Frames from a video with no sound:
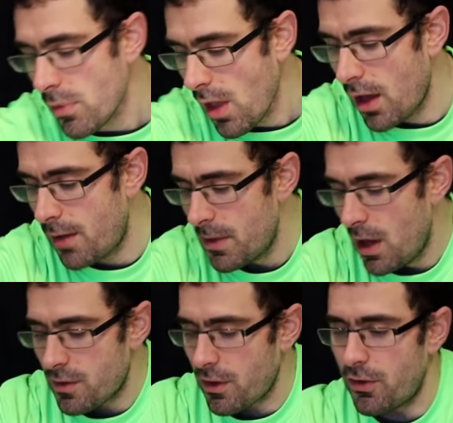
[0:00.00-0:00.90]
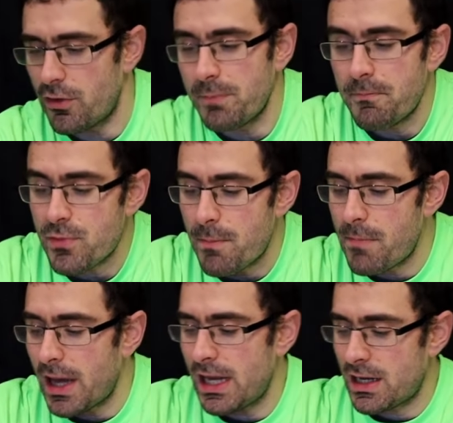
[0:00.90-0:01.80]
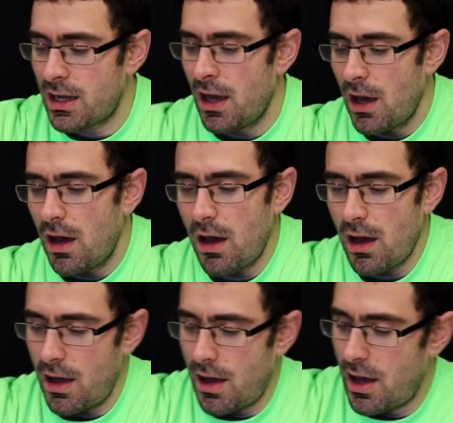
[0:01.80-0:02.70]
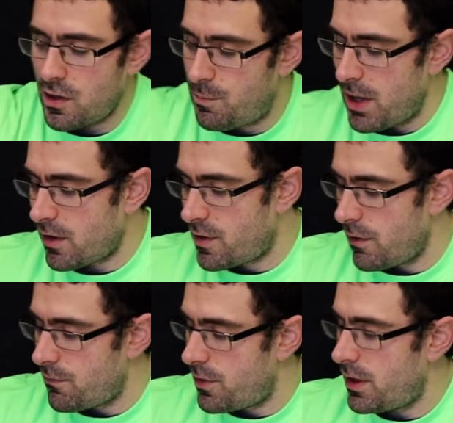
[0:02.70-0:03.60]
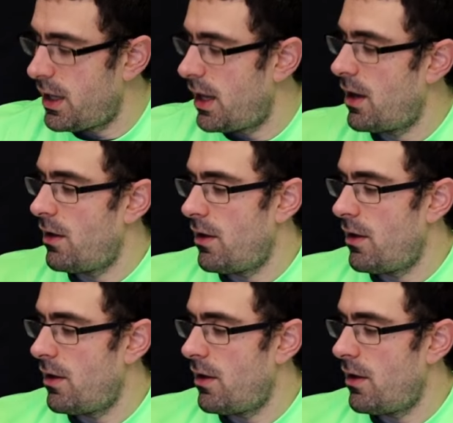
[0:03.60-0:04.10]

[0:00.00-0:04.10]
So that the main aspects of the